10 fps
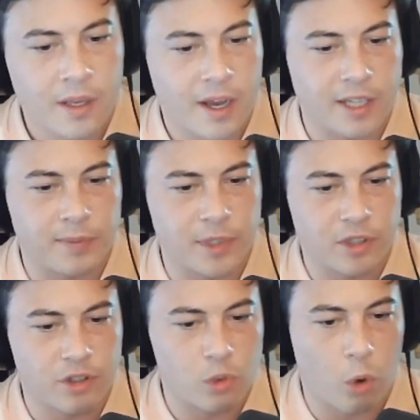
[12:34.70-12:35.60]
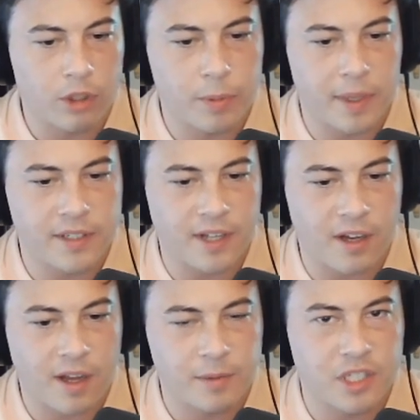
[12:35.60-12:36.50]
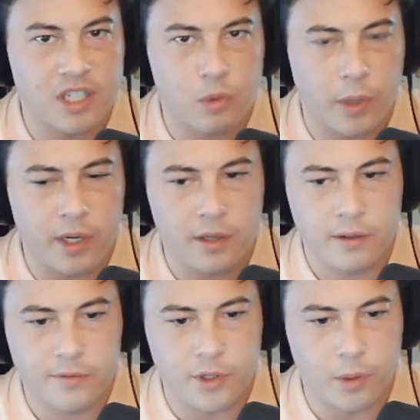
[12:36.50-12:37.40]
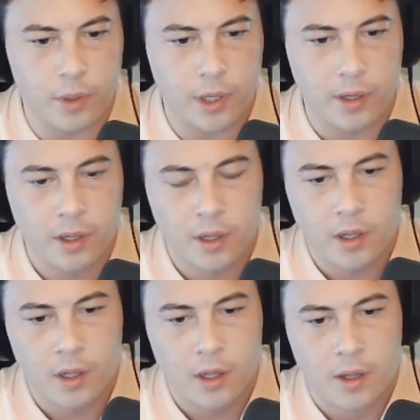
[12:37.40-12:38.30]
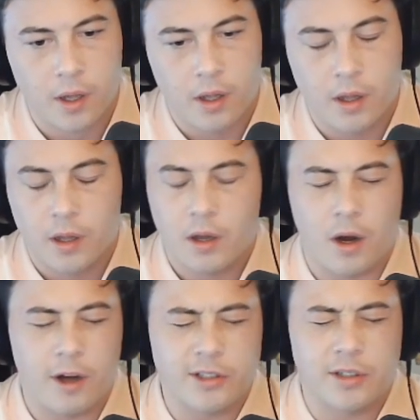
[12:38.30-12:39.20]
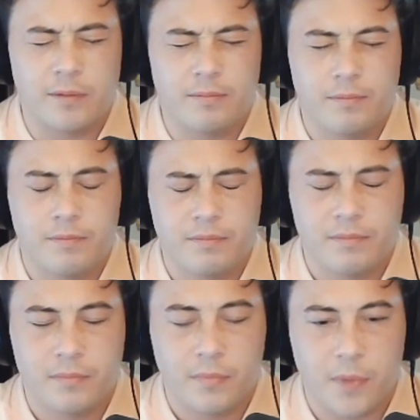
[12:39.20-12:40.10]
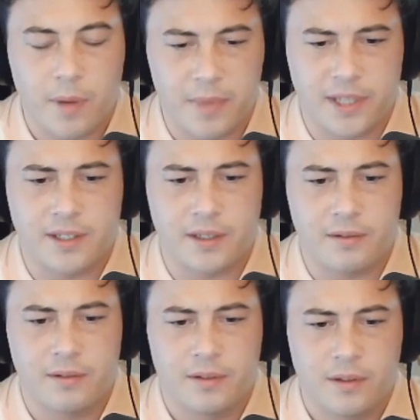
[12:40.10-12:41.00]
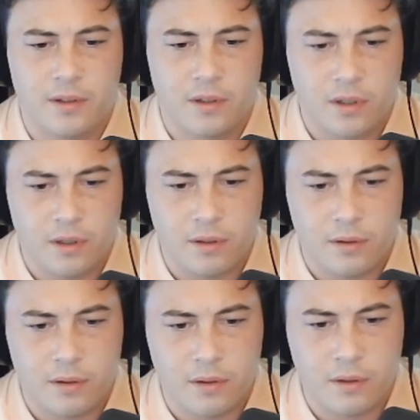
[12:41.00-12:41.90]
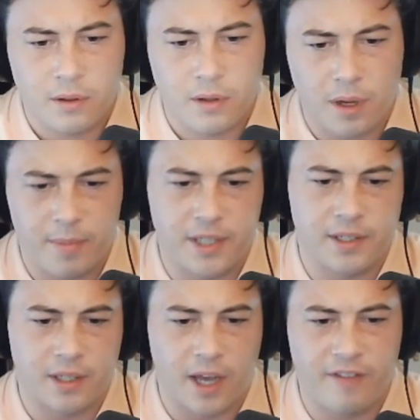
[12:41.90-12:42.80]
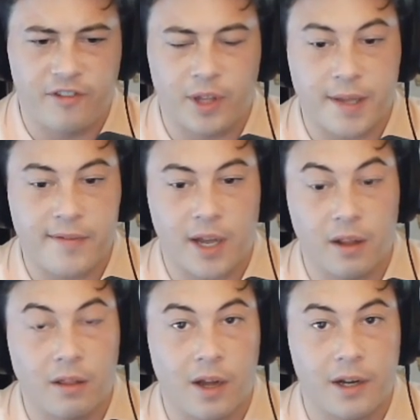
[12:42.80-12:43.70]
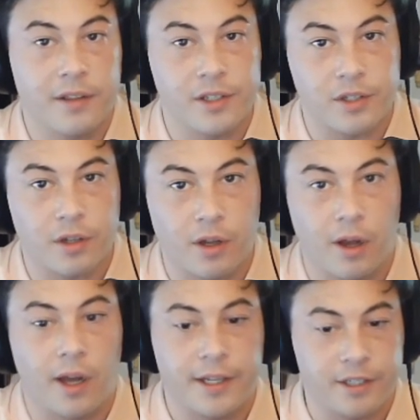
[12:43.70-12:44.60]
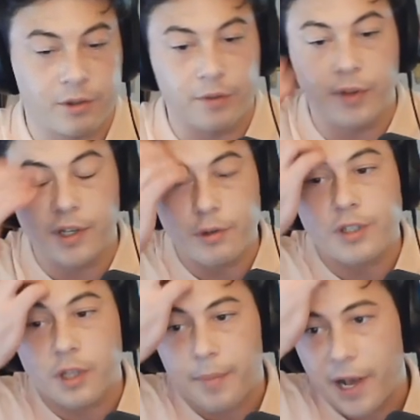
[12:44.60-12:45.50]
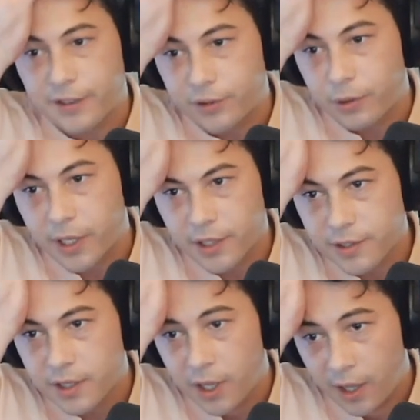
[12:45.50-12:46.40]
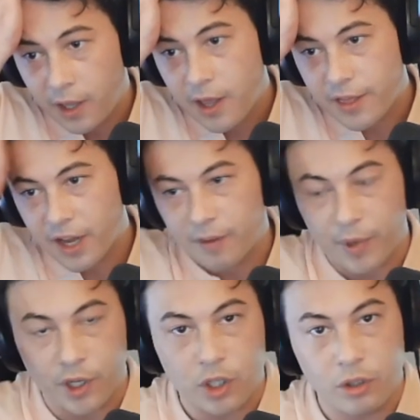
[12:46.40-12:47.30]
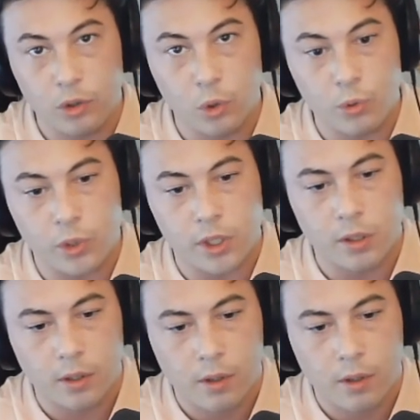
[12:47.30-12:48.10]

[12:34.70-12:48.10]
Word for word: Guys, make sure squarespace.com slash Suibhne if you do it. Awesome. Amazing. Amazing. I feel like I've had a lot of these uh, history videos in the past few days that have been huge